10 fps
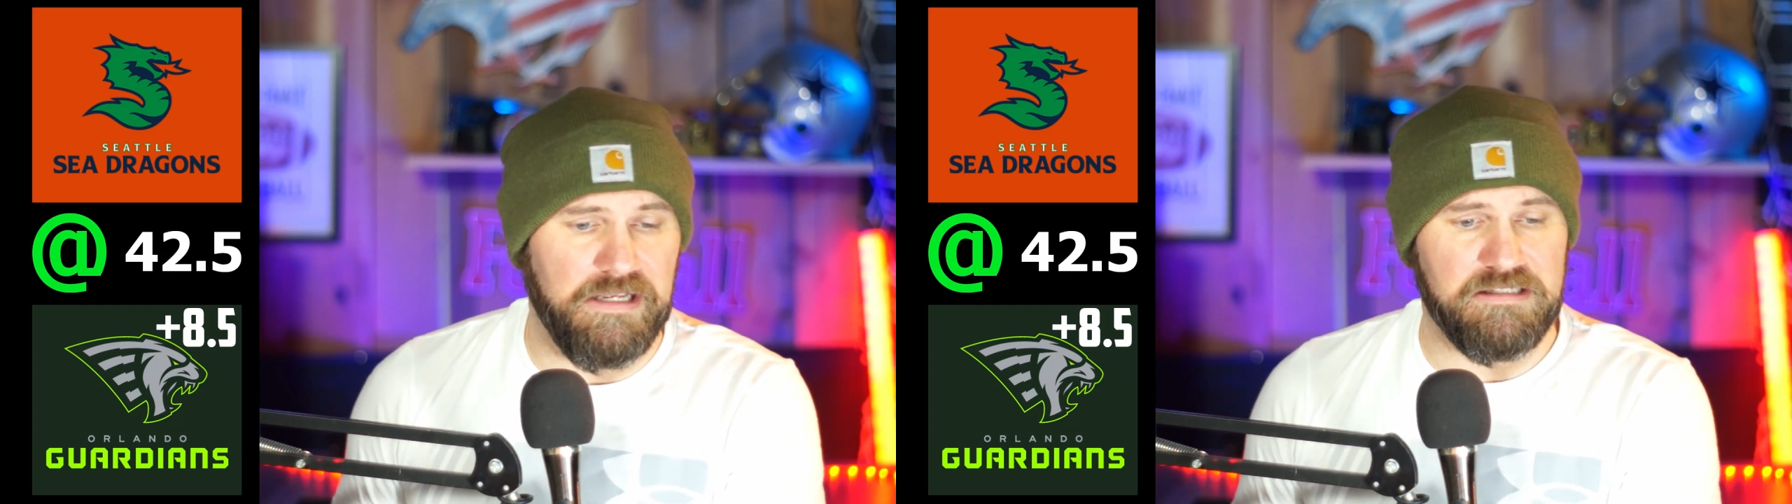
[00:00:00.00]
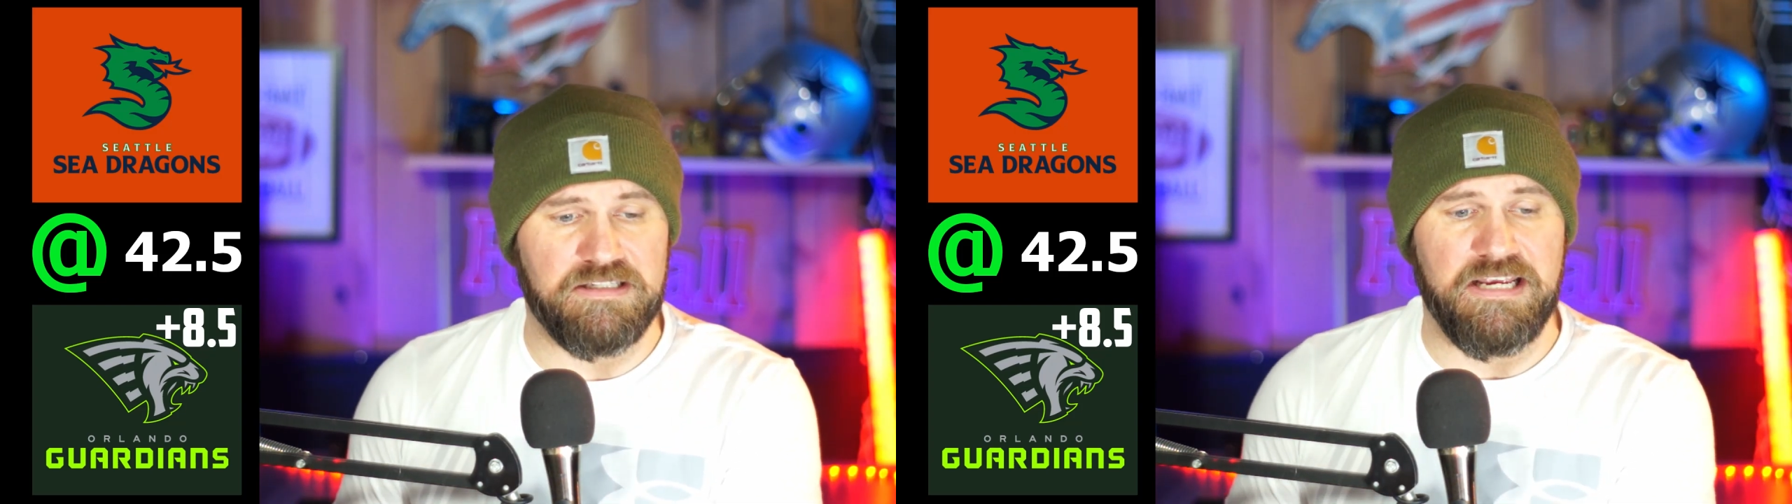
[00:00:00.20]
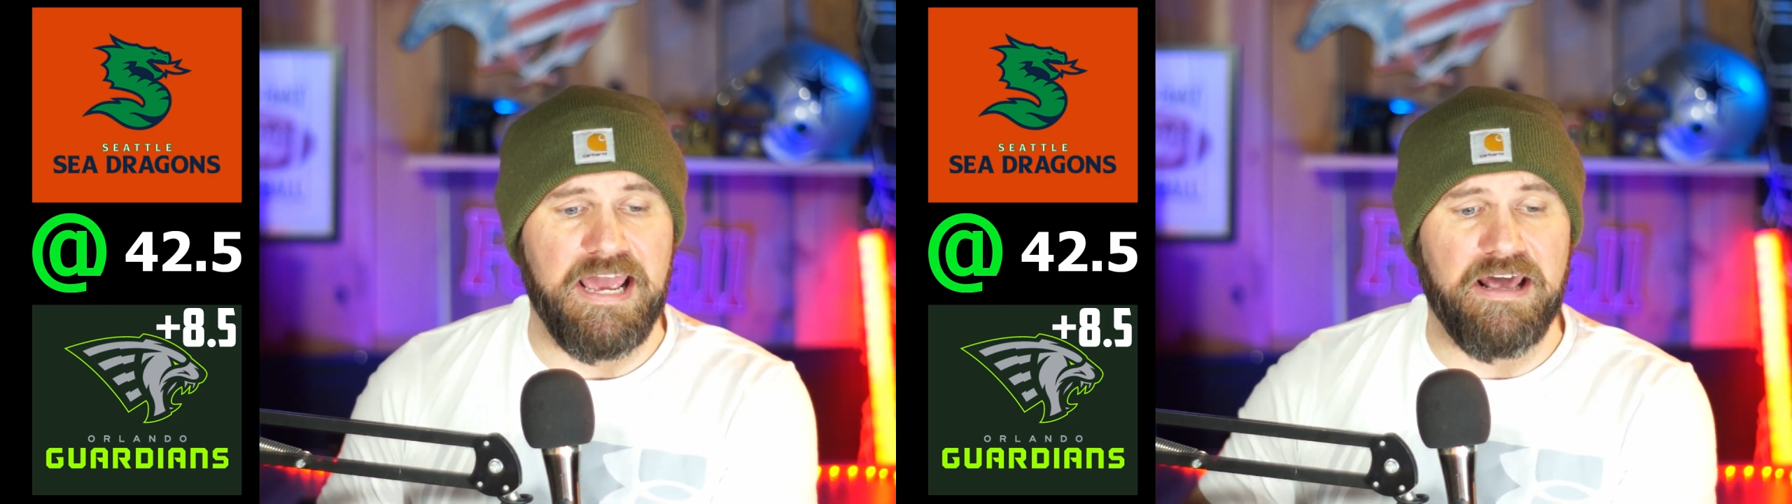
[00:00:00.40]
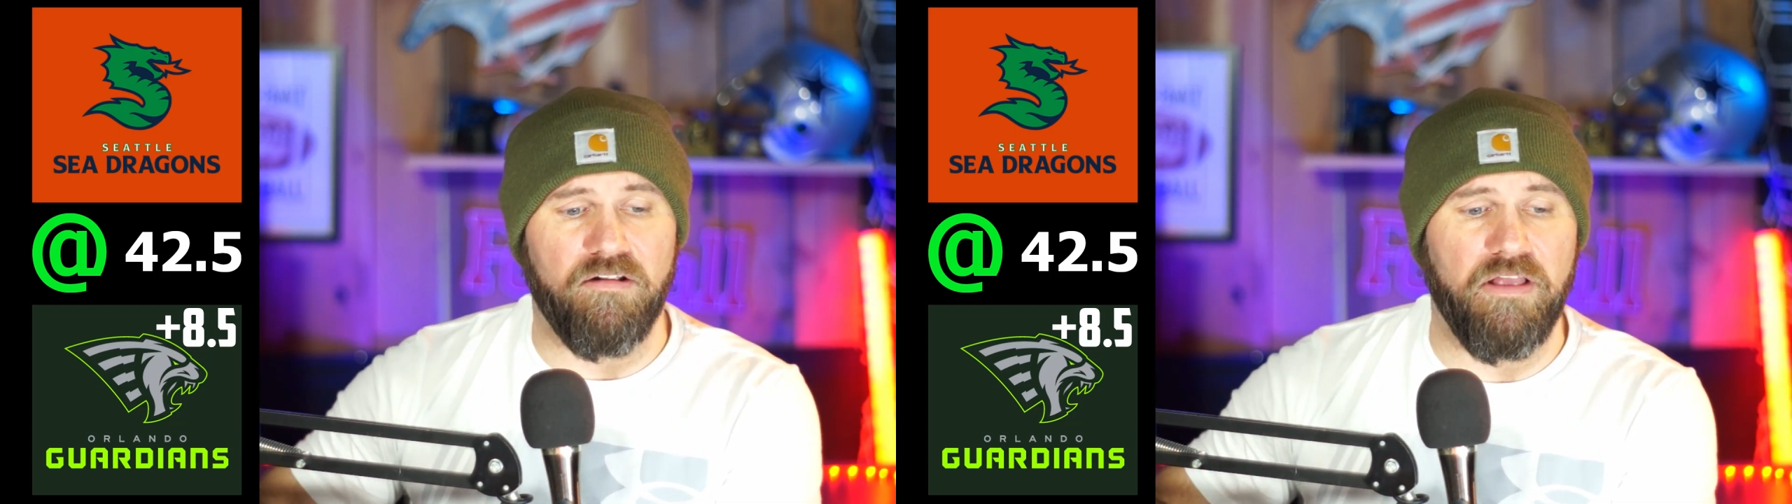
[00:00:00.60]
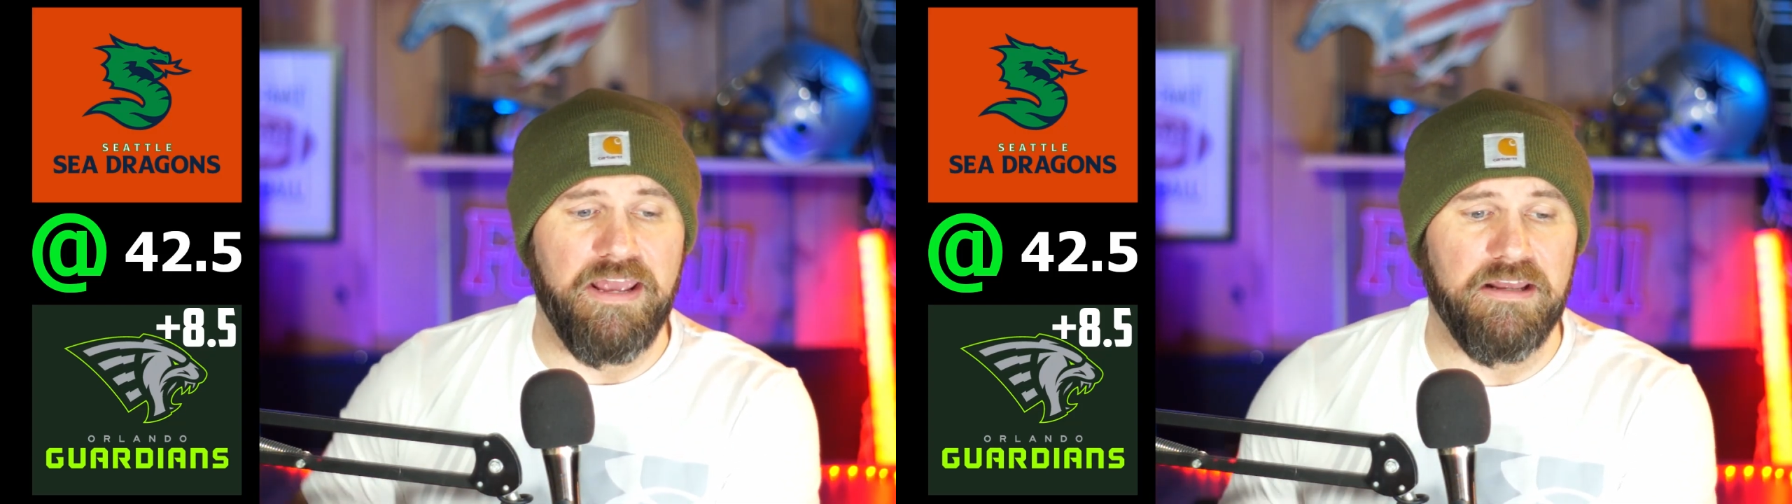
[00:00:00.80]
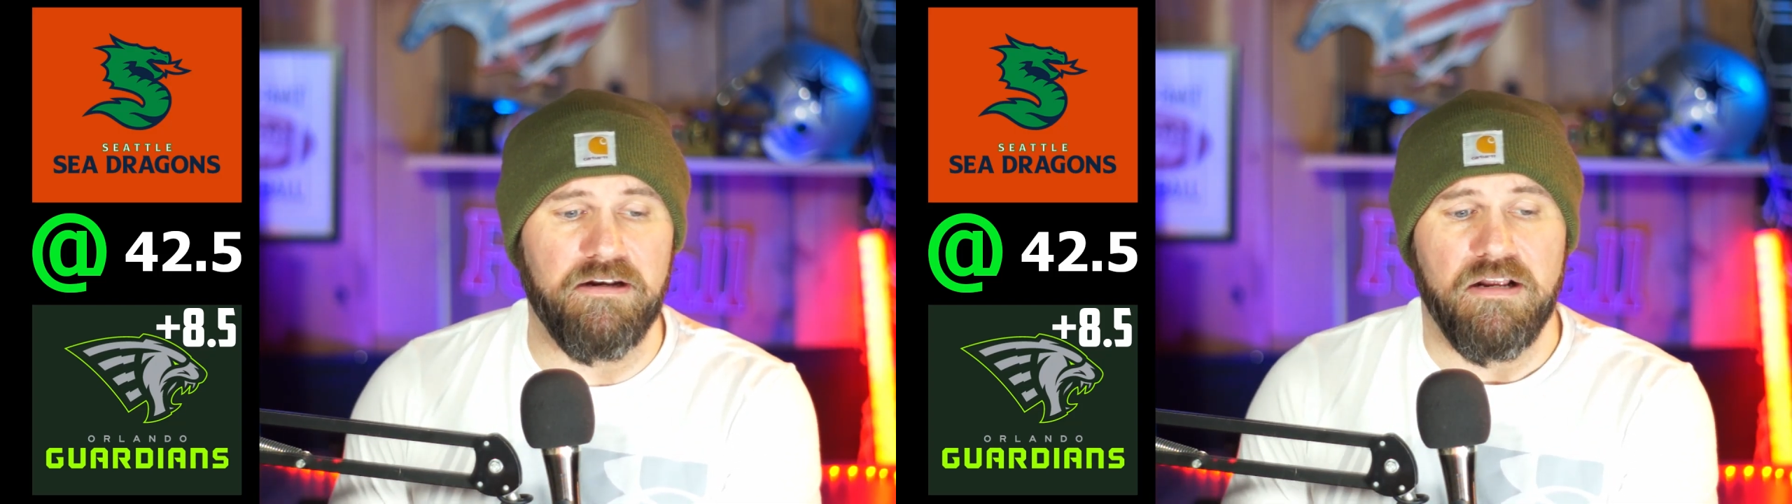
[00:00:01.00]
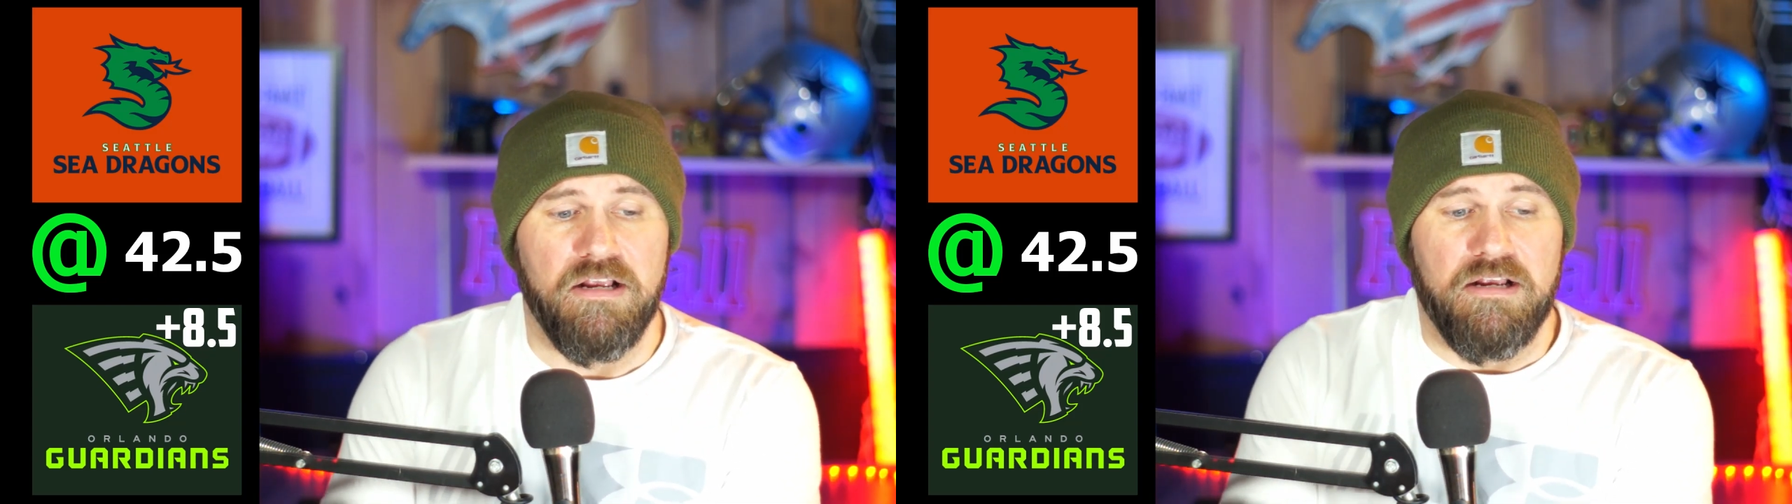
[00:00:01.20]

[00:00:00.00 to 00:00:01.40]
Seattle, and